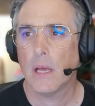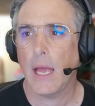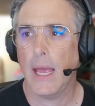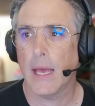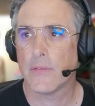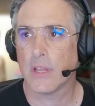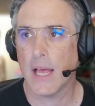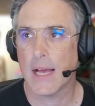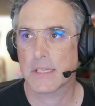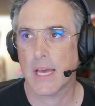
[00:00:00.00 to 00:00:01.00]
and the
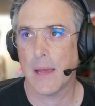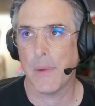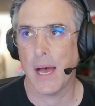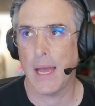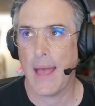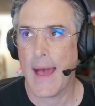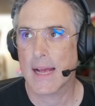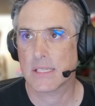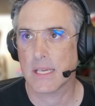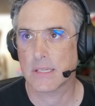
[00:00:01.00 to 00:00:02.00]
last time I
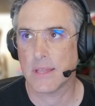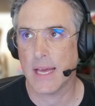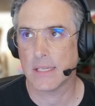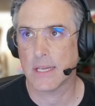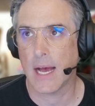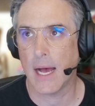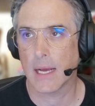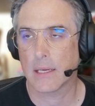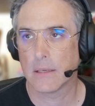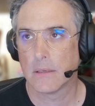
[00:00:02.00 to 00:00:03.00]
accessed that
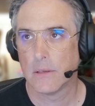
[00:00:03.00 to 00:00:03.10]
doc